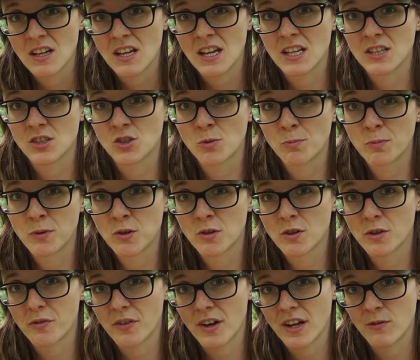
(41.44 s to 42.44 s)
and to
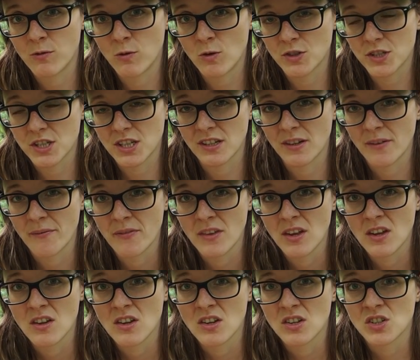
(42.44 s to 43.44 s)
purify water.
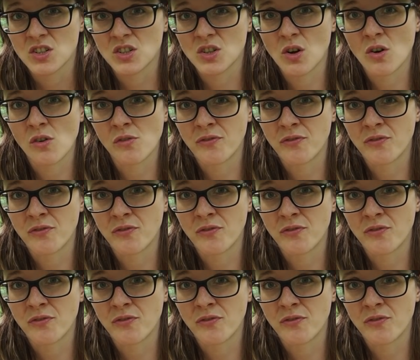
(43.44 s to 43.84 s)
So